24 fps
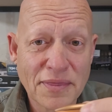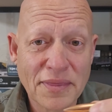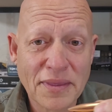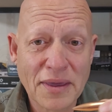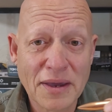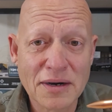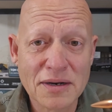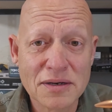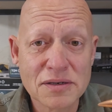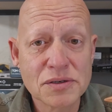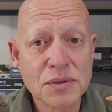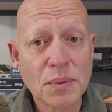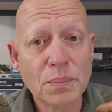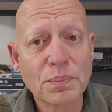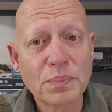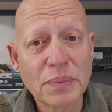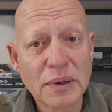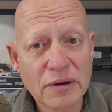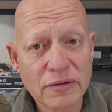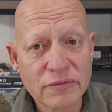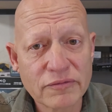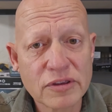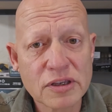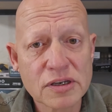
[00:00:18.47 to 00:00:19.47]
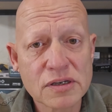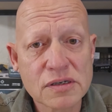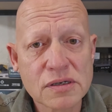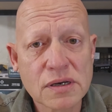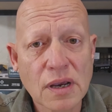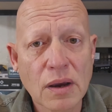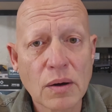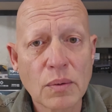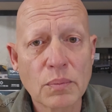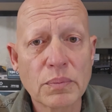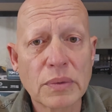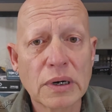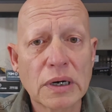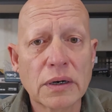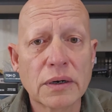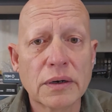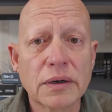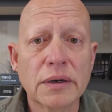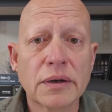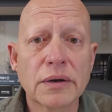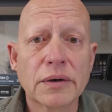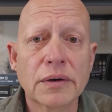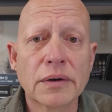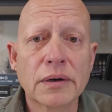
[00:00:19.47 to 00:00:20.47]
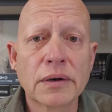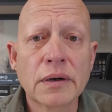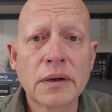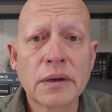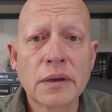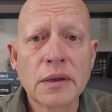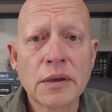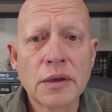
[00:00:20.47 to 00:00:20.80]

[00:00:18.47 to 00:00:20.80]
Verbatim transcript: that is above the sound barrier